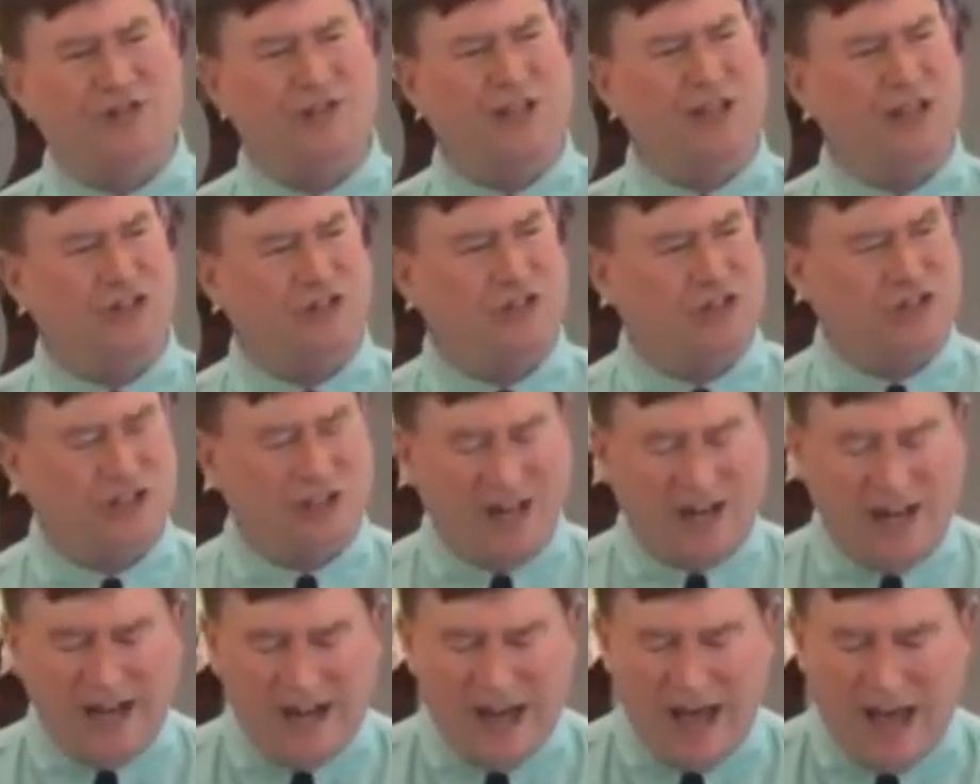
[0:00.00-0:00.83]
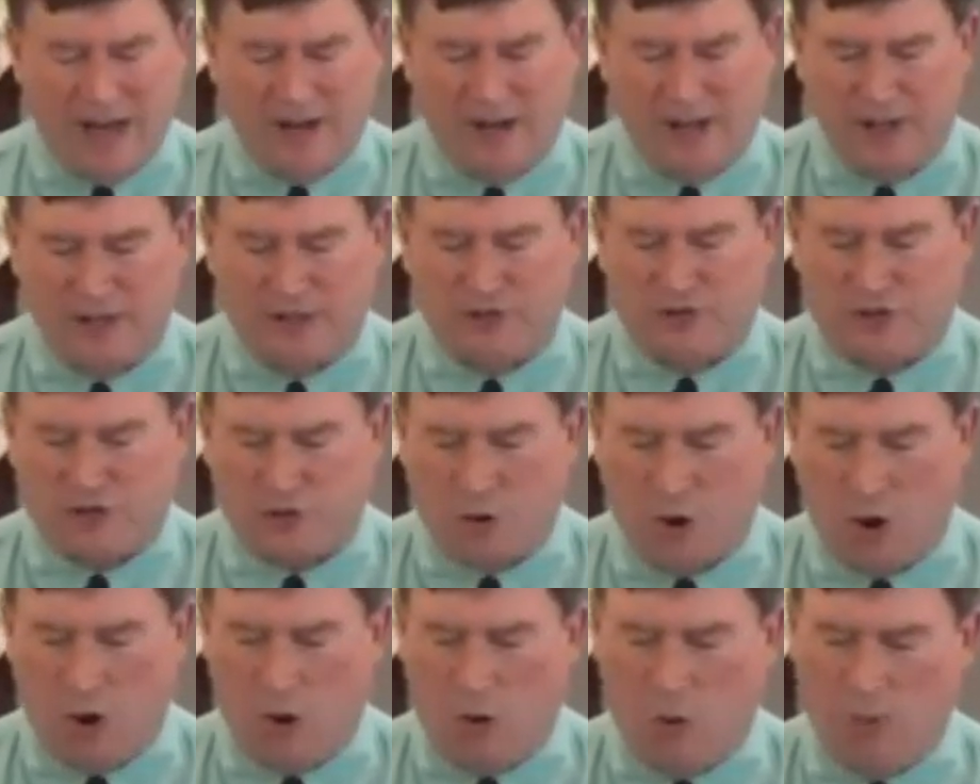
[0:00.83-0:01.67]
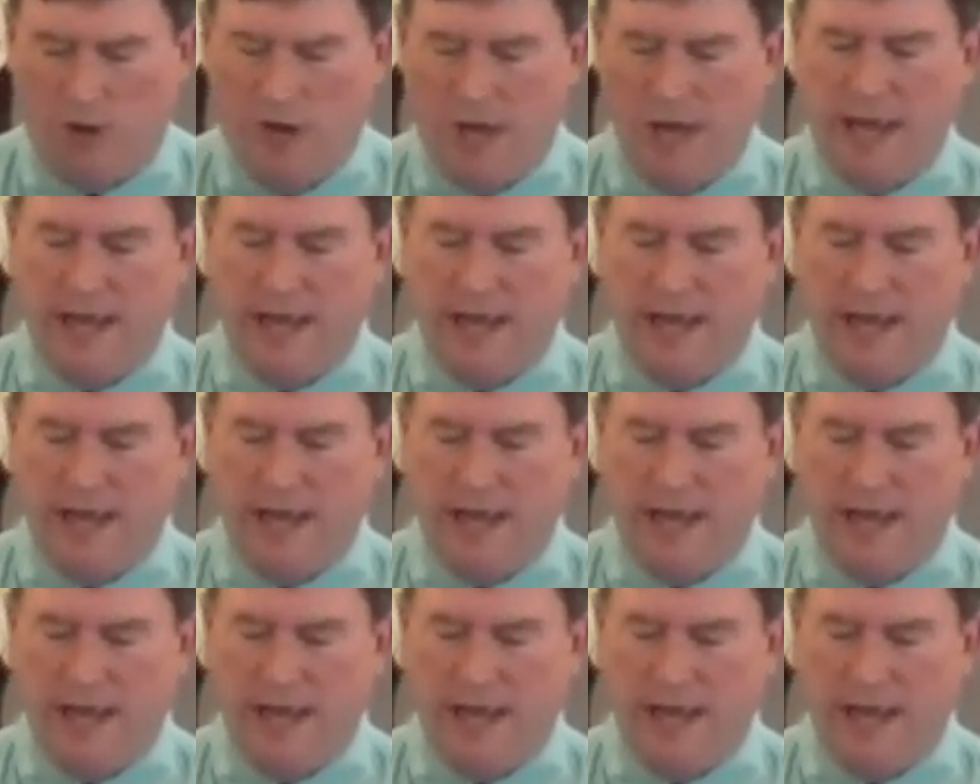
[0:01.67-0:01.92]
He's sitting on his throne.